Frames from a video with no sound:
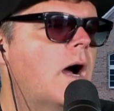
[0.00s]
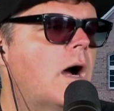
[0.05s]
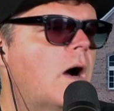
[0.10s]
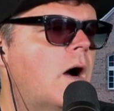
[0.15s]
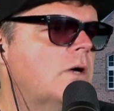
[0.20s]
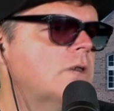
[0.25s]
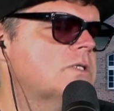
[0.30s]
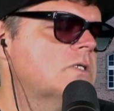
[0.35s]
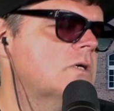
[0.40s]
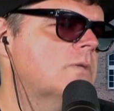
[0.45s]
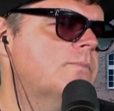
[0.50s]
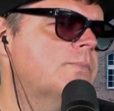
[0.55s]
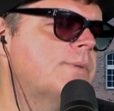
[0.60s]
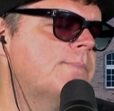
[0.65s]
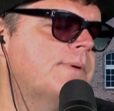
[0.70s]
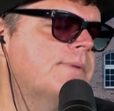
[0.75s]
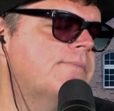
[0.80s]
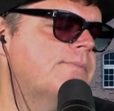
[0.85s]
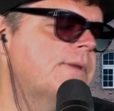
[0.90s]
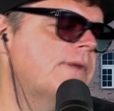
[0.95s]
Also,
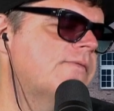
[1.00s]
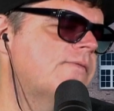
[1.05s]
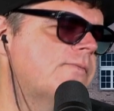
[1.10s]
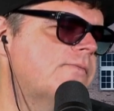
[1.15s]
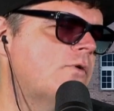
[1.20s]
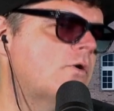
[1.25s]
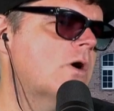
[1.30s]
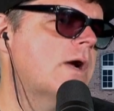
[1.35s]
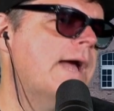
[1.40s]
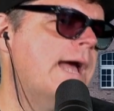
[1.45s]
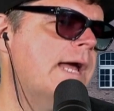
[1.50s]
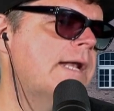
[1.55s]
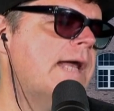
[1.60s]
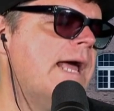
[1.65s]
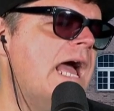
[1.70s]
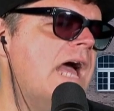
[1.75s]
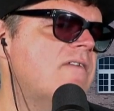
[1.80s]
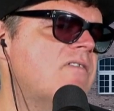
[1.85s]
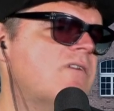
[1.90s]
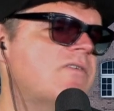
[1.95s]
beforehand,
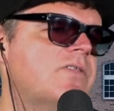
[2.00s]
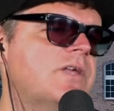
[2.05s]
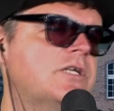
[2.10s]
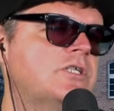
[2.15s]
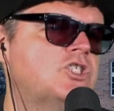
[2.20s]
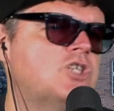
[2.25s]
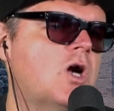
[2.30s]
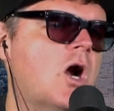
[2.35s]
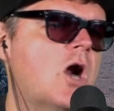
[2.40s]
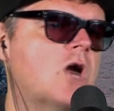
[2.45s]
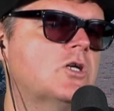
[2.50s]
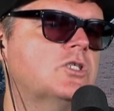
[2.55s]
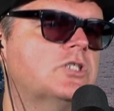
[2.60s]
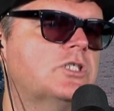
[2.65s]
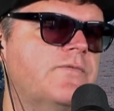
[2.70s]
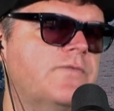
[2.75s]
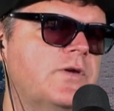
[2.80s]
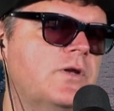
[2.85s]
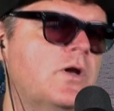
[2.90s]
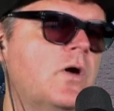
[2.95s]
have everything charged.
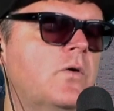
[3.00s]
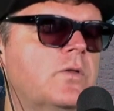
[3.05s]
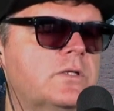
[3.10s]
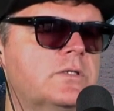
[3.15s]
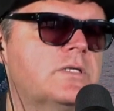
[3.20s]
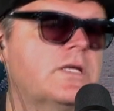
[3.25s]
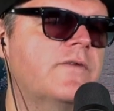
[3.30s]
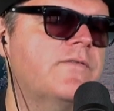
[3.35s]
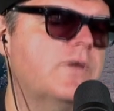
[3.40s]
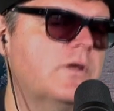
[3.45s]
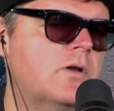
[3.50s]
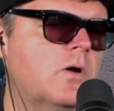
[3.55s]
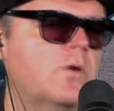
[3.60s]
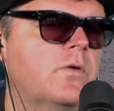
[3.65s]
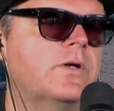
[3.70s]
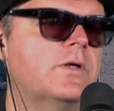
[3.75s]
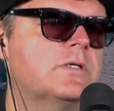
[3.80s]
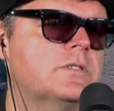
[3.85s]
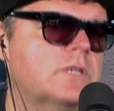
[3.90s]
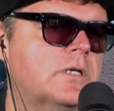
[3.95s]
If you know
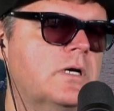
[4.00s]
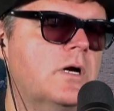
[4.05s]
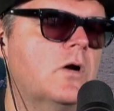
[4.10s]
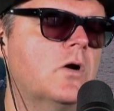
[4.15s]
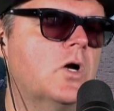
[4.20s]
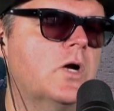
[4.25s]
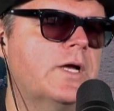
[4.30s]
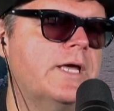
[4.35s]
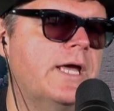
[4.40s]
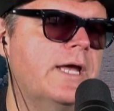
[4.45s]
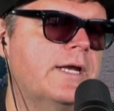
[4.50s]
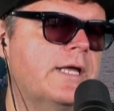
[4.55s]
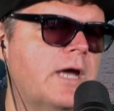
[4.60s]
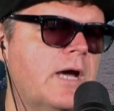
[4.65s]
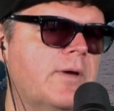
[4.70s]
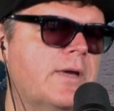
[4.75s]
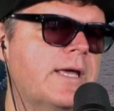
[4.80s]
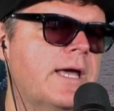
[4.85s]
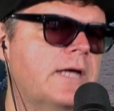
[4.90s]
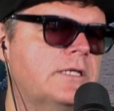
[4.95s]
there's a hurricane
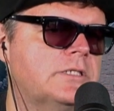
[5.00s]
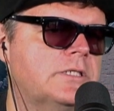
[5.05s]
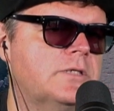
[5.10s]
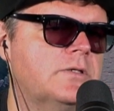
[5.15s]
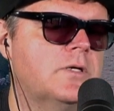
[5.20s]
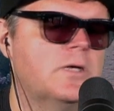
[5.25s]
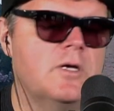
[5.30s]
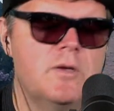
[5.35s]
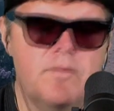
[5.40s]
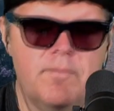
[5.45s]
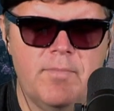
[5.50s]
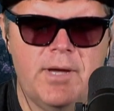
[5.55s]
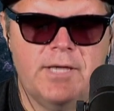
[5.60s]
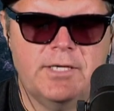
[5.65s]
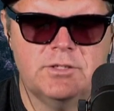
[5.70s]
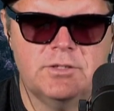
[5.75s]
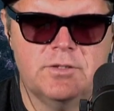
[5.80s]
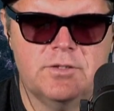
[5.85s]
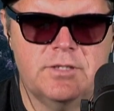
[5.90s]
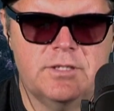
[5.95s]
coming at you,
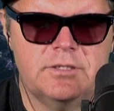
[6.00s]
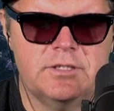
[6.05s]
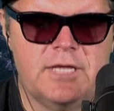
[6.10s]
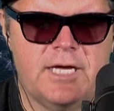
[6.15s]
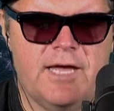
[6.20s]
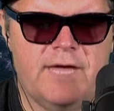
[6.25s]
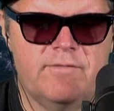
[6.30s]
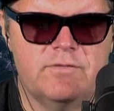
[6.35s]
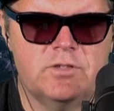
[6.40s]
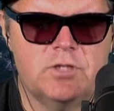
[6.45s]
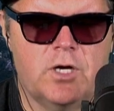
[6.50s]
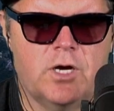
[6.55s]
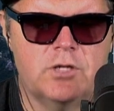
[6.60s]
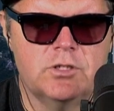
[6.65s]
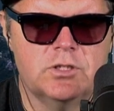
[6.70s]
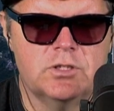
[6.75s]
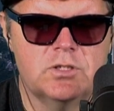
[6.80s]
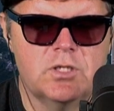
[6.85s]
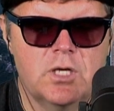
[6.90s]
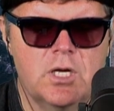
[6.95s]
make sure that you have
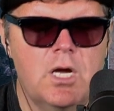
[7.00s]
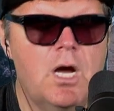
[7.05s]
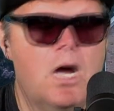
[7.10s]
charges.